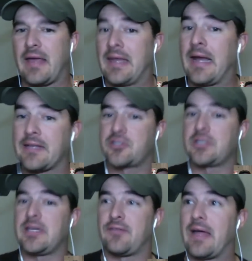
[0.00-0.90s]
And I can
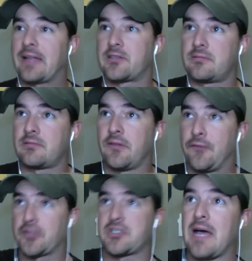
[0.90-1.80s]
see if that's the
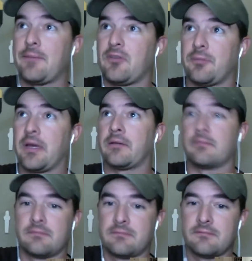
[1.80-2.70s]
first time you've been
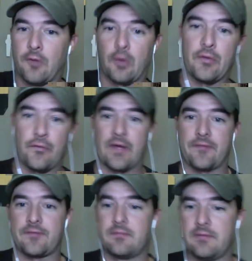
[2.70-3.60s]
fourth or fifth,
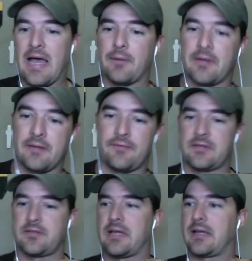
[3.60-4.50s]
yeah. But if this
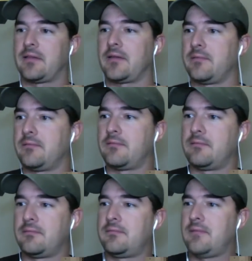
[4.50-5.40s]
is like the
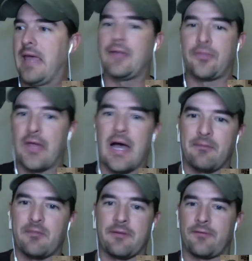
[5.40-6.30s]
eighth time you've
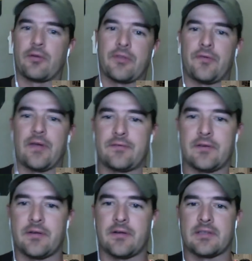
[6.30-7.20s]
been fourth or fifth and
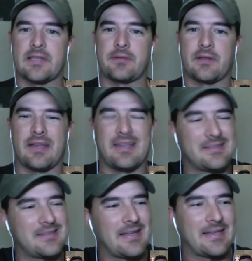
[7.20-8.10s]
you're accepting it, you know, it's
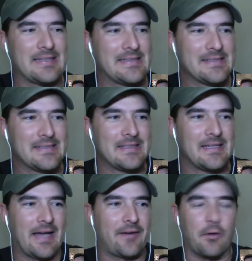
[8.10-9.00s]
like I
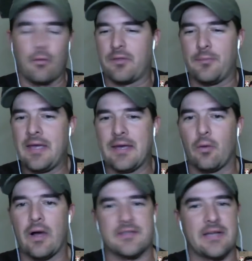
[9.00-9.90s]
don't know. With me, it
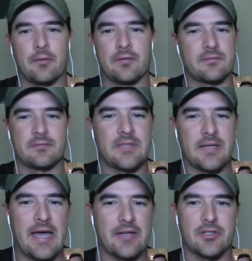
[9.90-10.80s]
was, and I was to
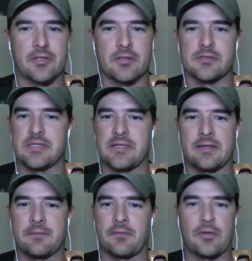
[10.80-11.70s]
nationals and,
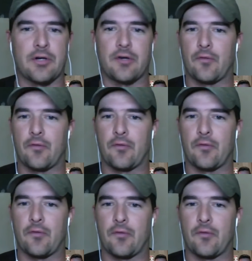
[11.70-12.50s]
and third or fourth.